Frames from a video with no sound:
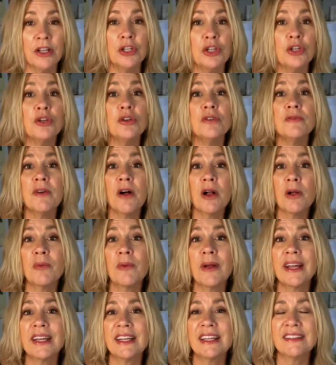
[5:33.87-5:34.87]
You've
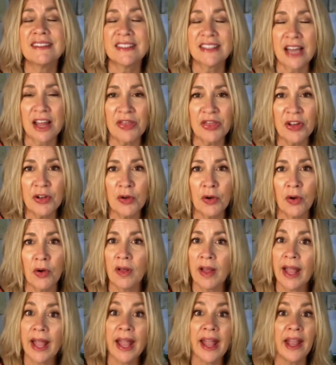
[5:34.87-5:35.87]
already set the
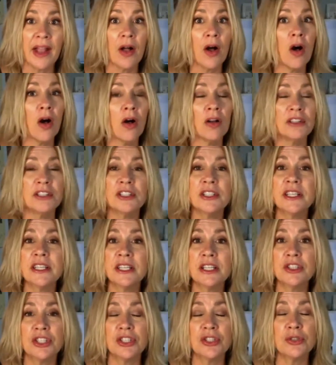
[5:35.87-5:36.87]
goal. Hey, all you're going
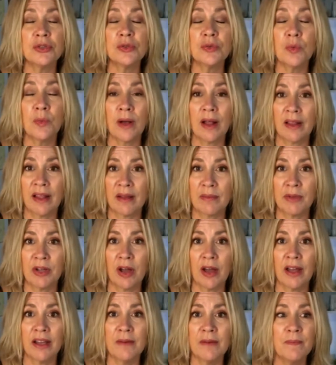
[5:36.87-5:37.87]
to do while I'm
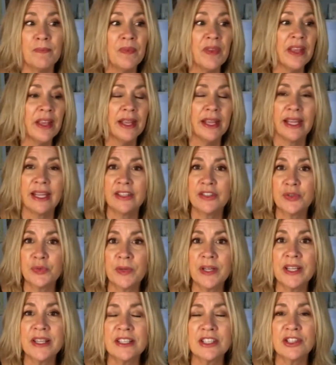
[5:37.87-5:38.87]
gone is
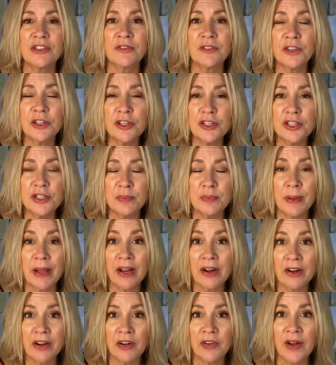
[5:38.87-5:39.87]
read this first
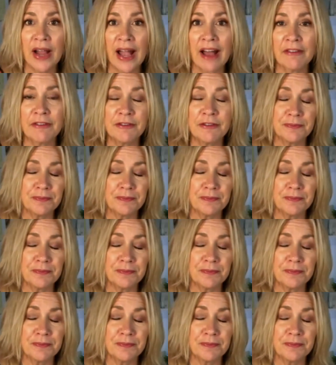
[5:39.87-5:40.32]
paragraph